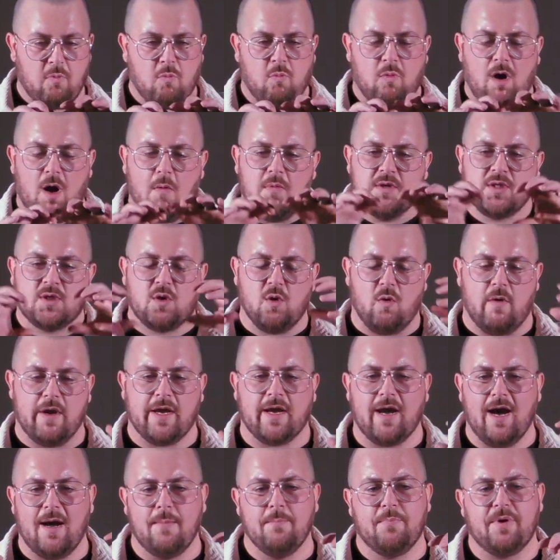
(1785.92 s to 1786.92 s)
what was
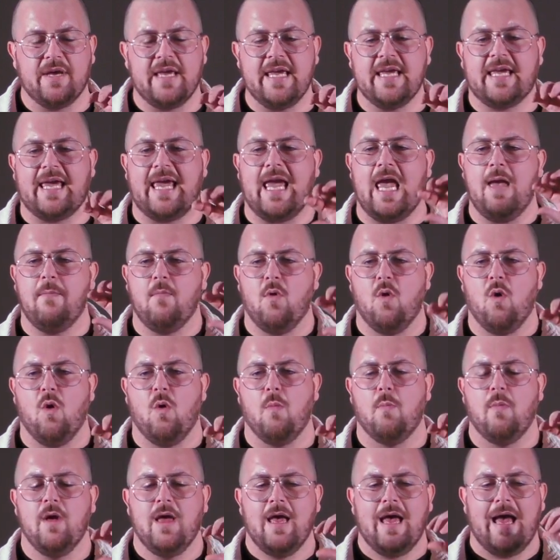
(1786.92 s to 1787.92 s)
going on. But he came
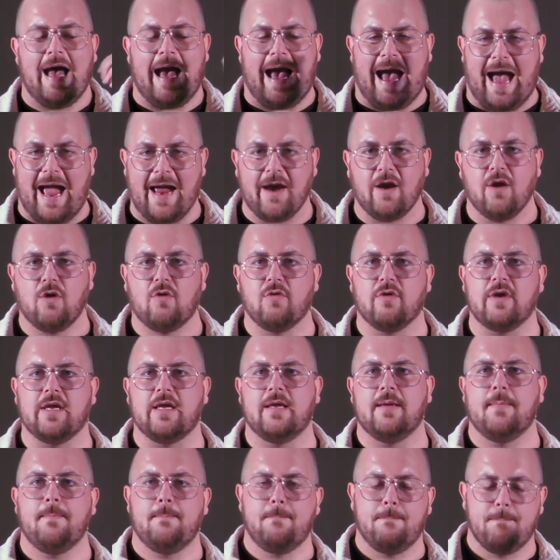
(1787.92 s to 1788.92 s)
home
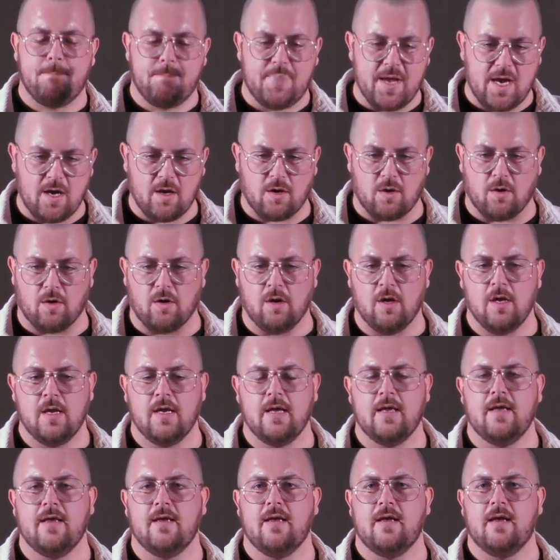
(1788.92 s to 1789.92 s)
angry, bitter.
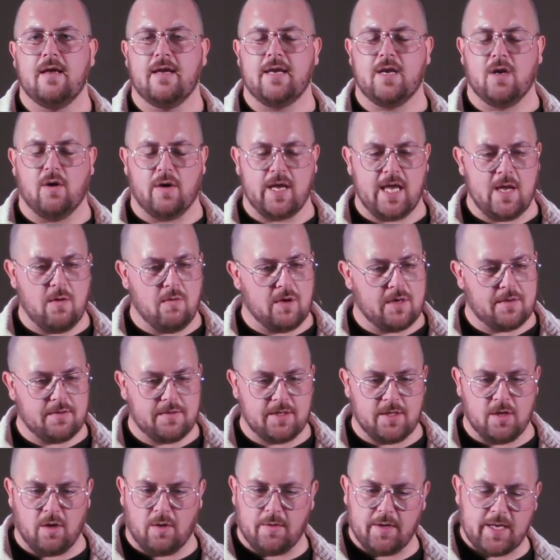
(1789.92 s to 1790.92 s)
You know, he
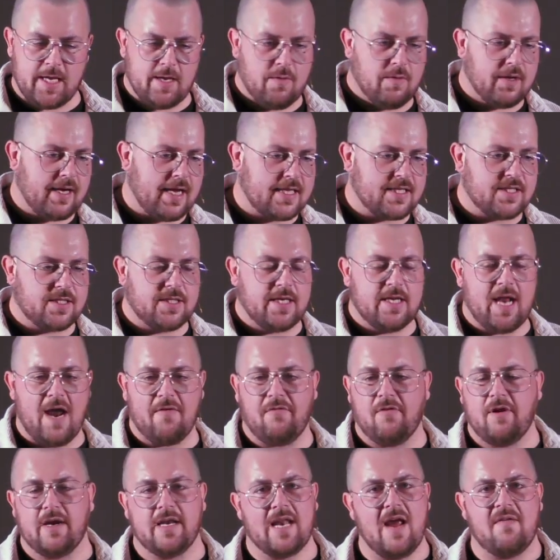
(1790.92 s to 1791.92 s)
would get. He
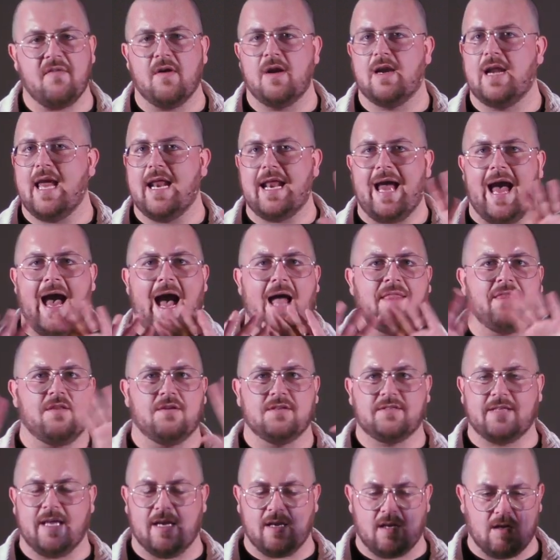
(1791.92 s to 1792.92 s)
never laid a hand on
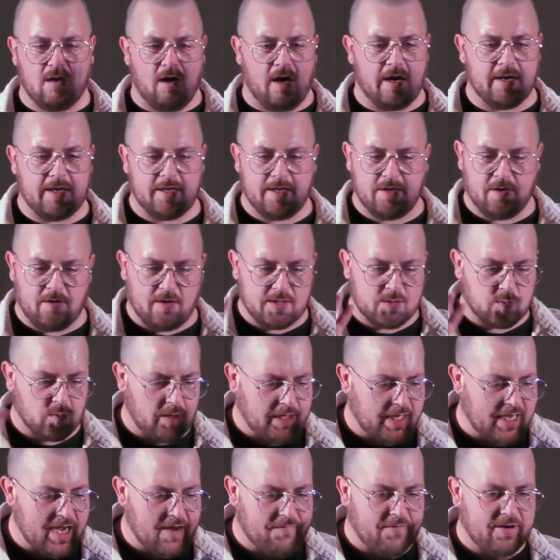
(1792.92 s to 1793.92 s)
us. Thank God, you know, that's
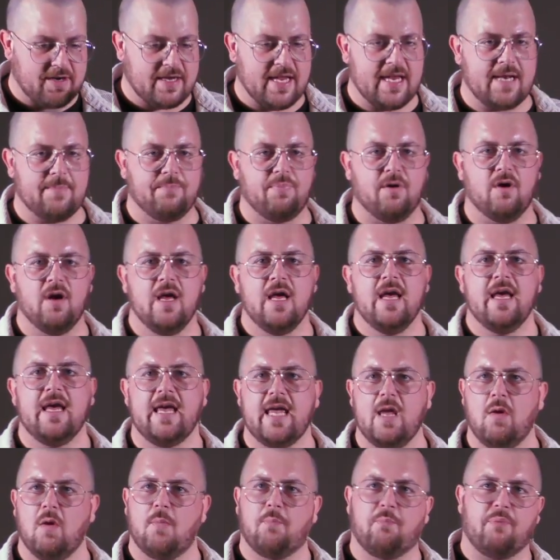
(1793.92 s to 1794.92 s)
one he never did. But
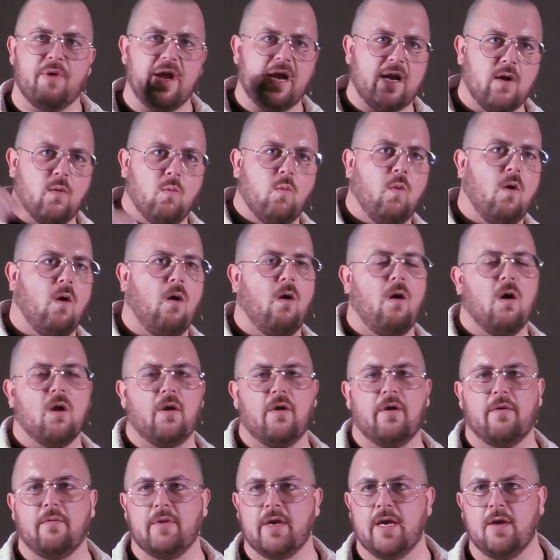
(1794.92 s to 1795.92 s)
he would break a wall
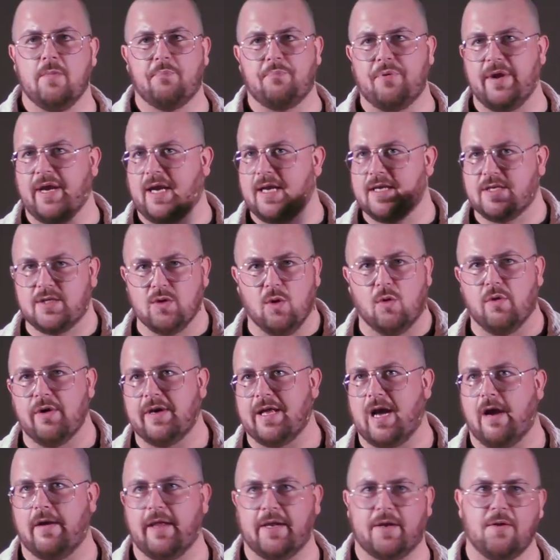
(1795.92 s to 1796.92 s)
or he'd break a door
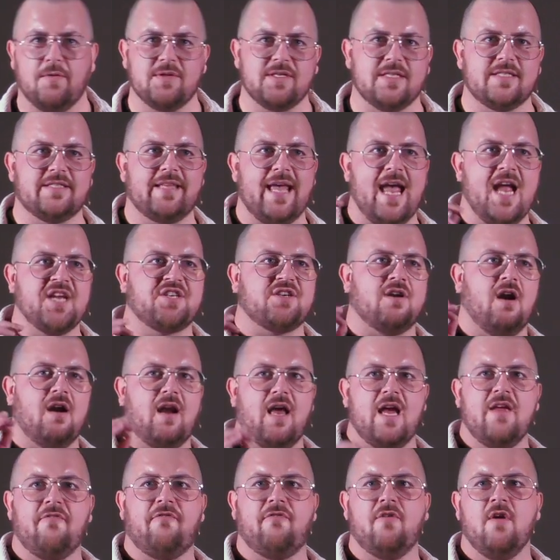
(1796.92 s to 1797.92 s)
down. Like, there was a stage in our
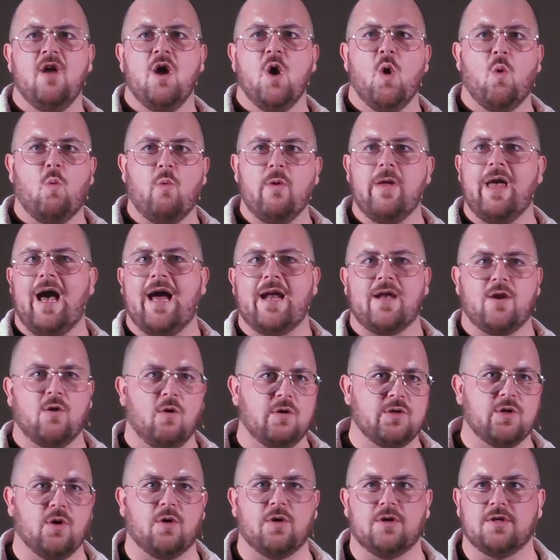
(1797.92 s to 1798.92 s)
life we had
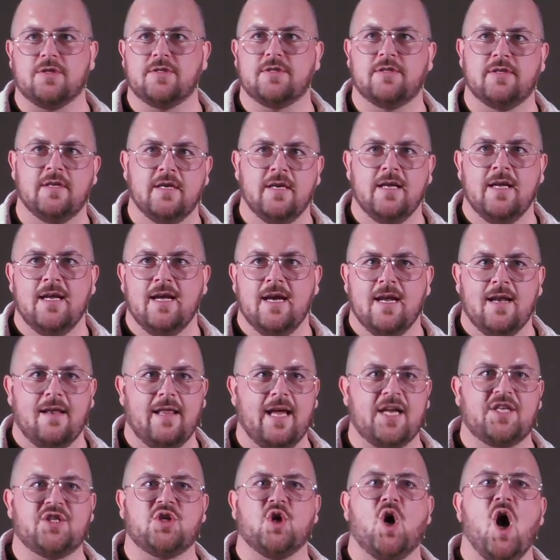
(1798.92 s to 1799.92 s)
no doors.
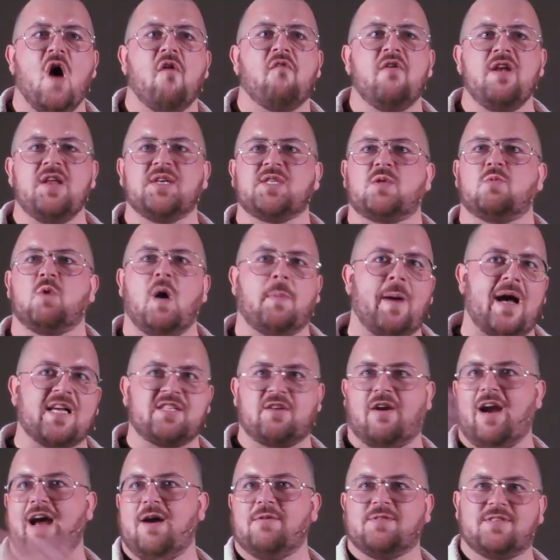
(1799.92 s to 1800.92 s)
Like, Jehovah's Witnesses walk
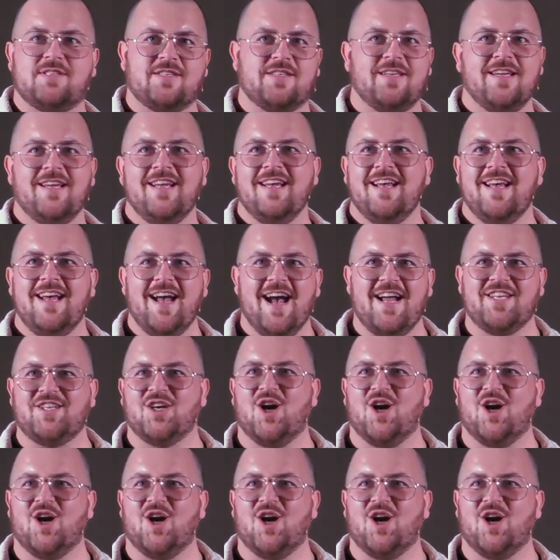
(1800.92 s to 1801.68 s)
past our house. And